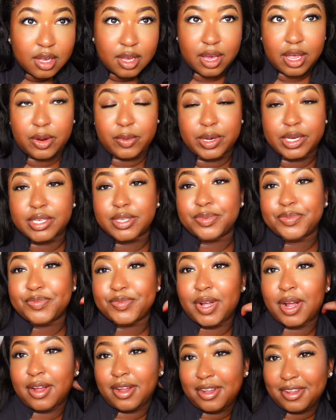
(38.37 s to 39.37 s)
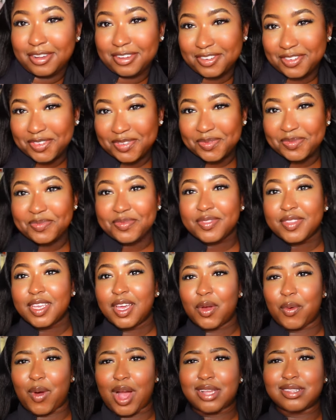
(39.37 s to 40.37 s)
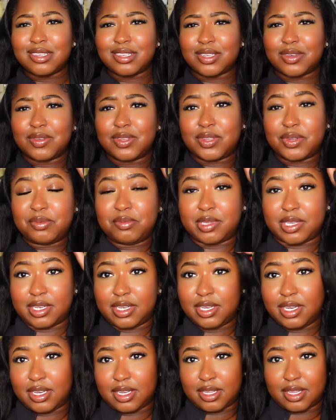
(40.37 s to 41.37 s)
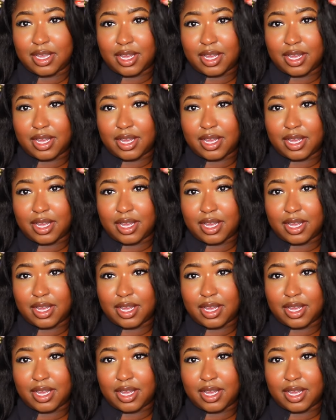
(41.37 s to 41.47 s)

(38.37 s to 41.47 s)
Anyways, why is it so zoomed in?